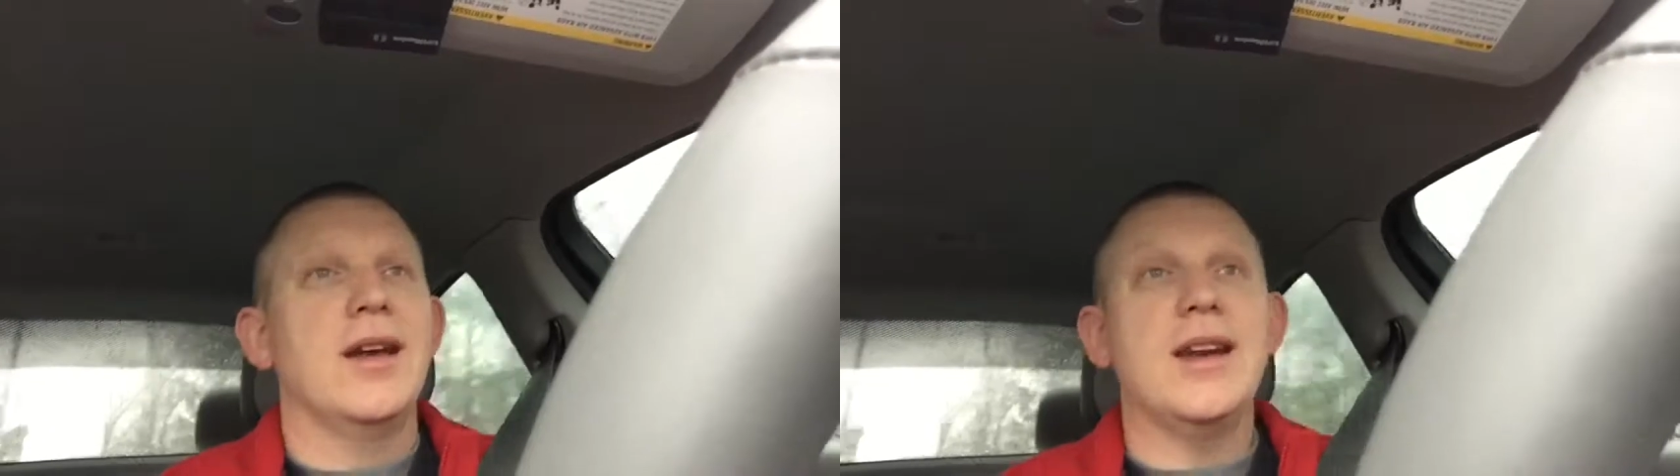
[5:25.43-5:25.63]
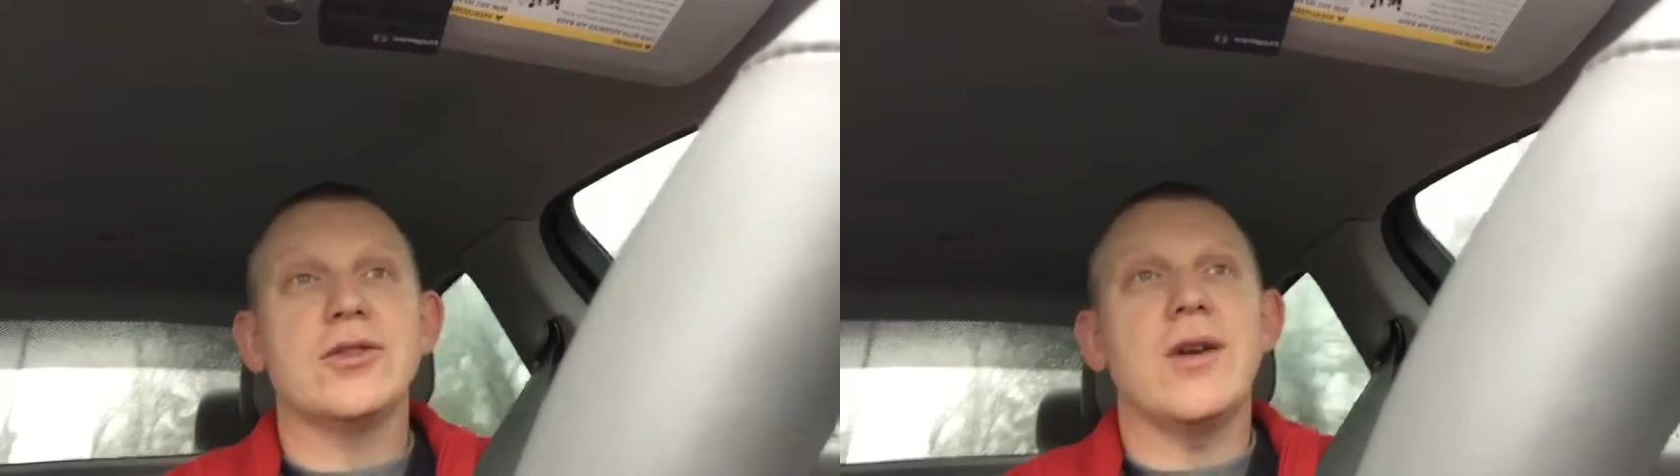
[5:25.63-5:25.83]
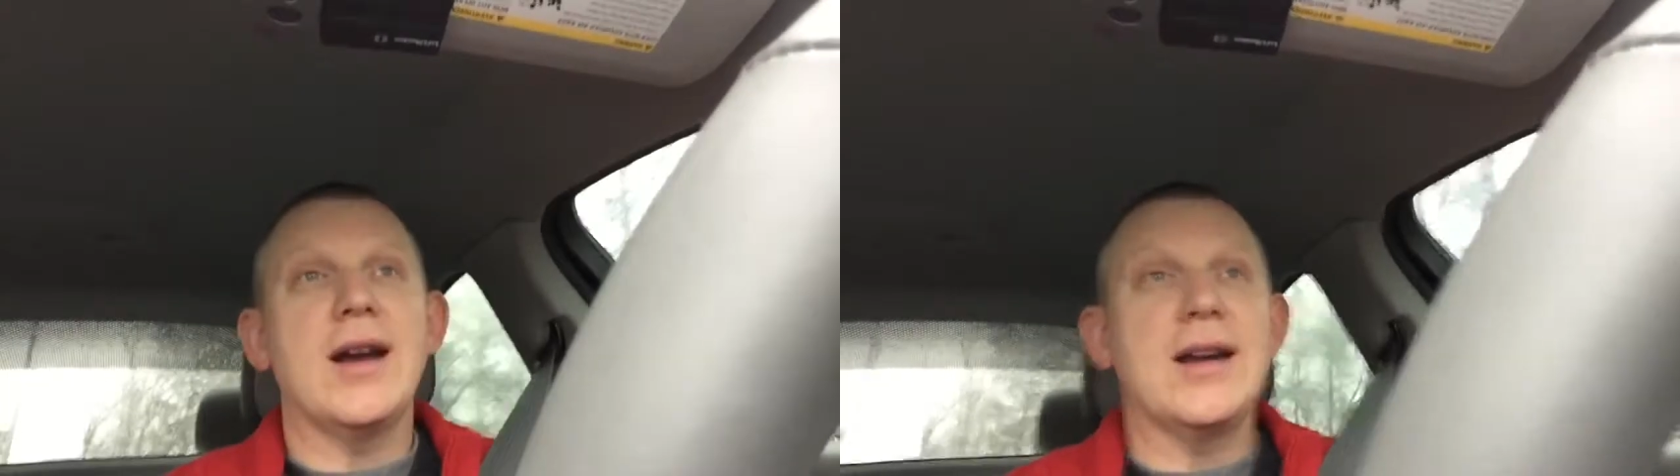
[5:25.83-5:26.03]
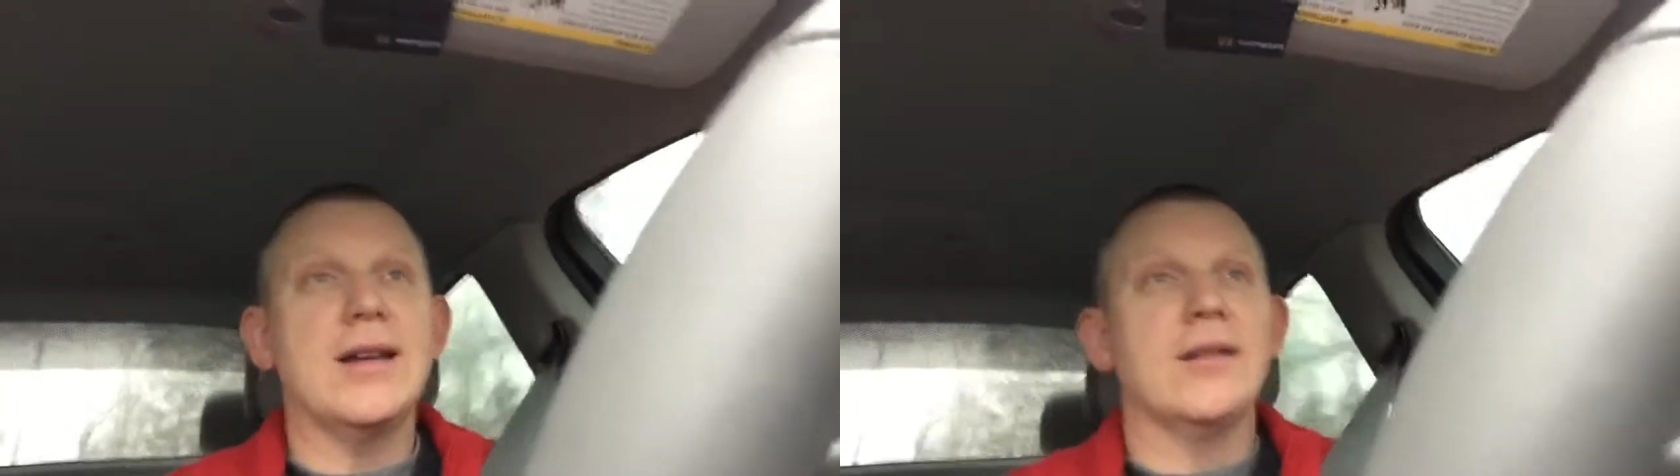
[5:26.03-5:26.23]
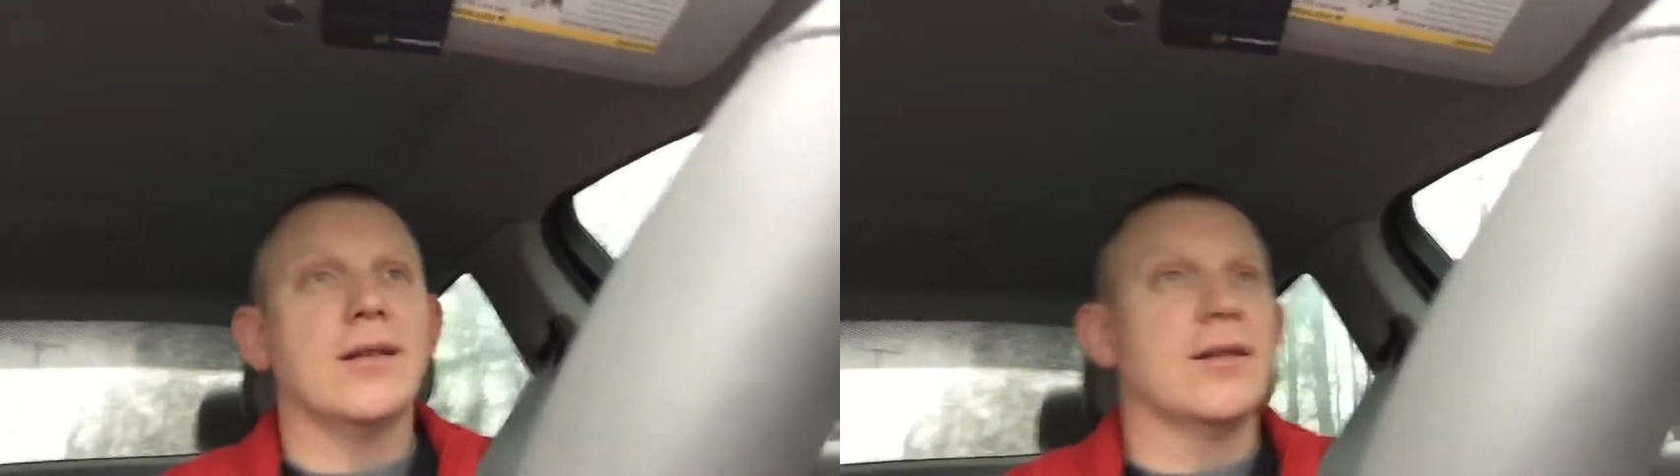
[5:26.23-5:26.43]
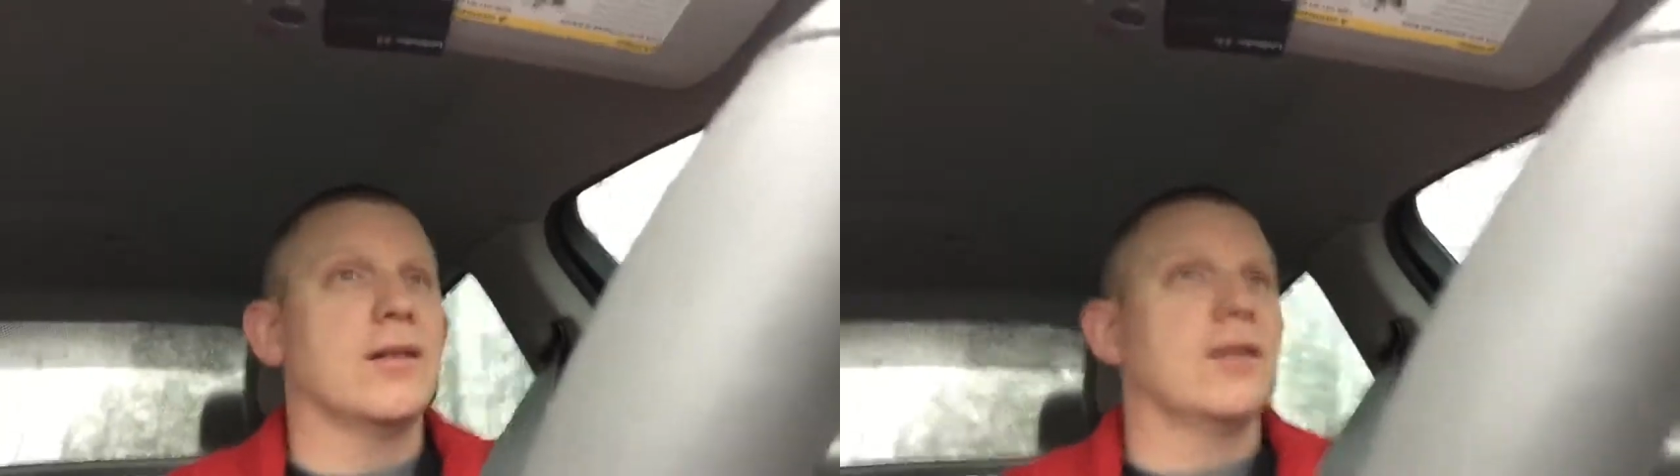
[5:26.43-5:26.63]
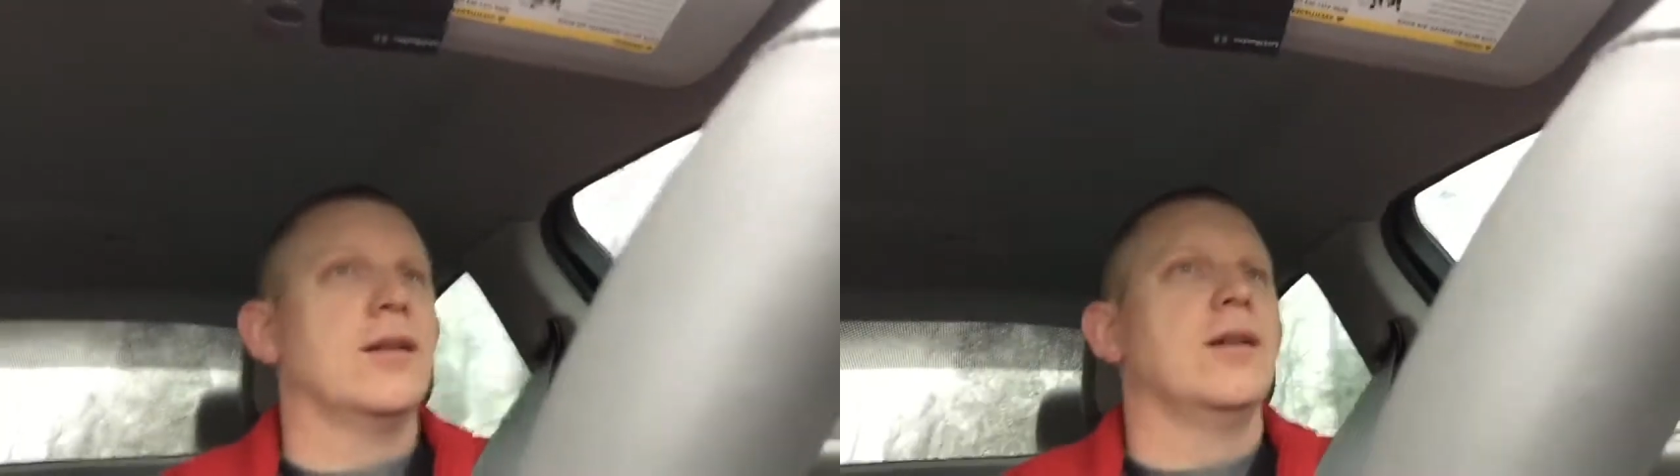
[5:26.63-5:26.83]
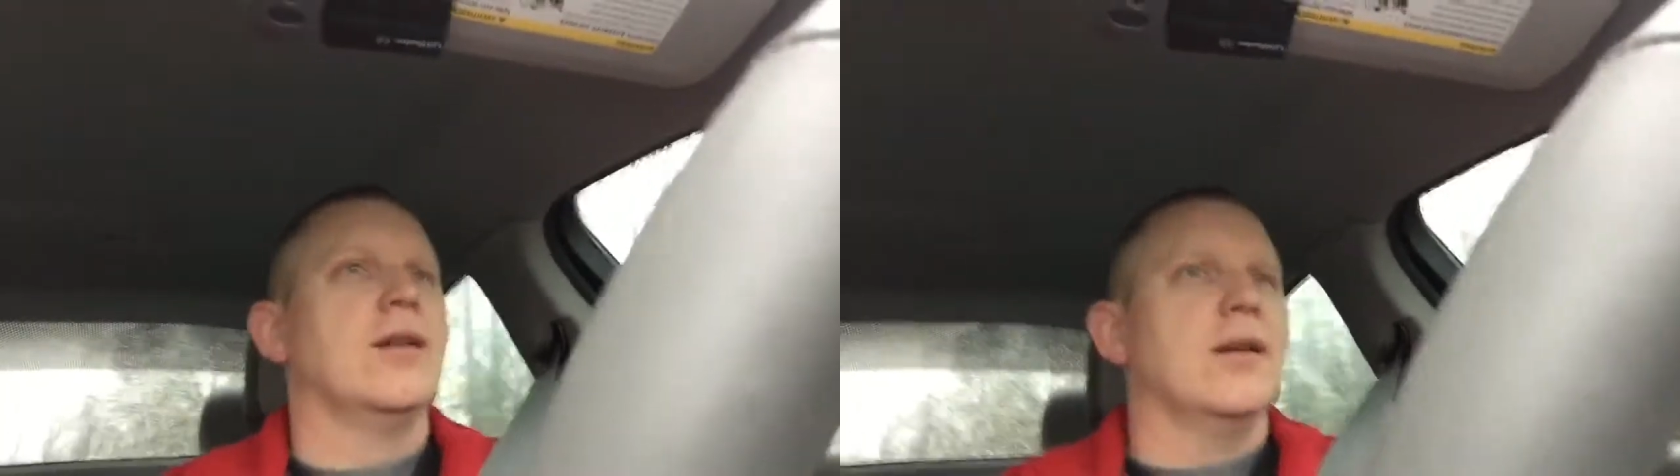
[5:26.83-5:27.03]
In a training,
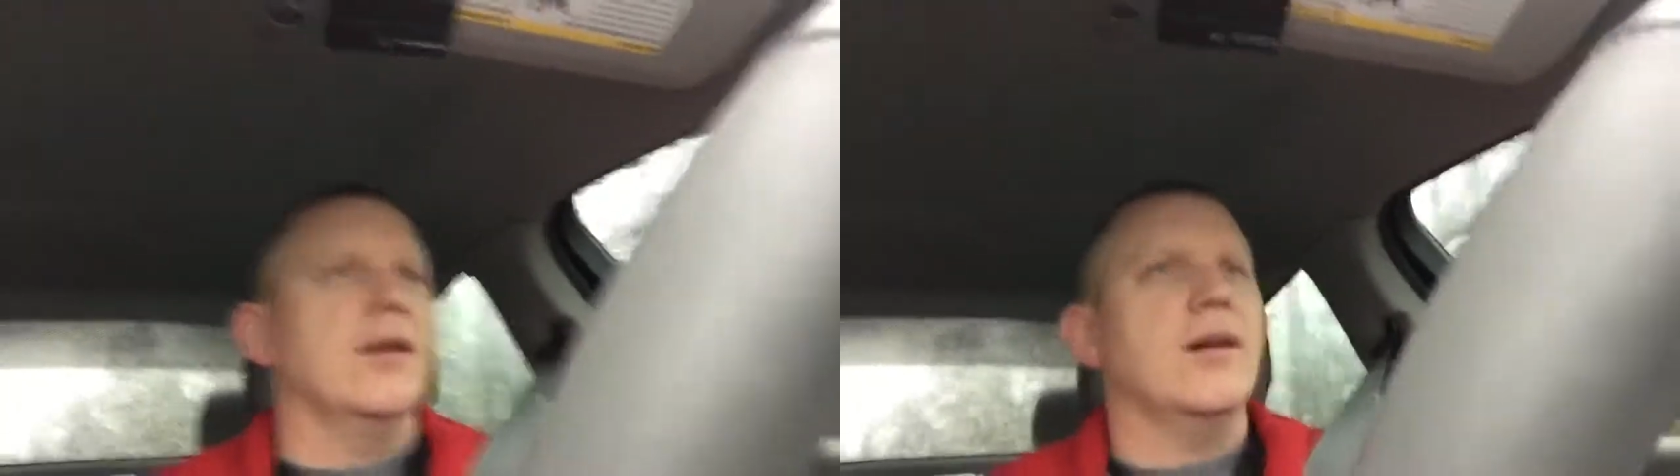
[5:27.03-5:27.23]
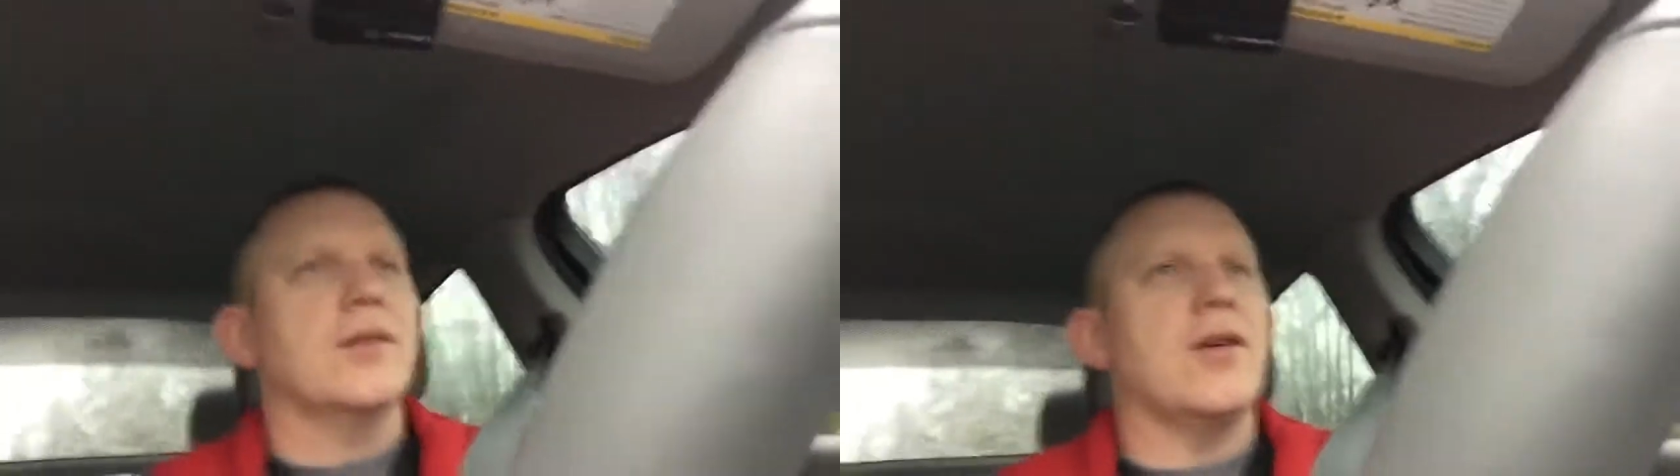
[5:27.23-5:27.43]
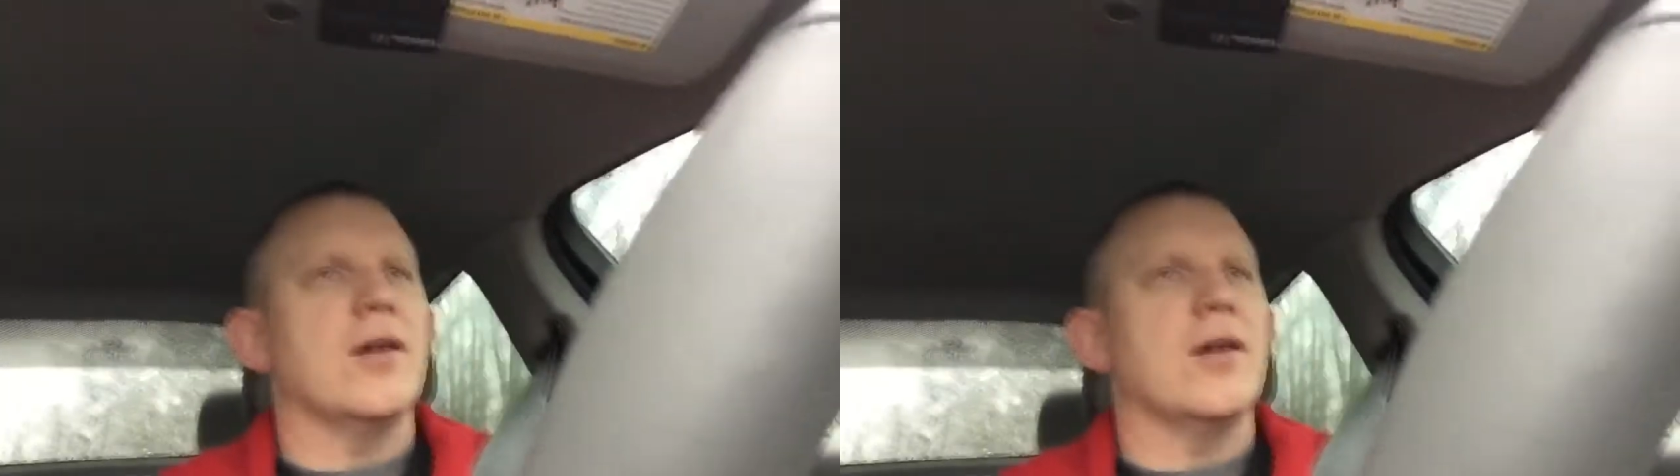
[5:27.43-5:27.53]
the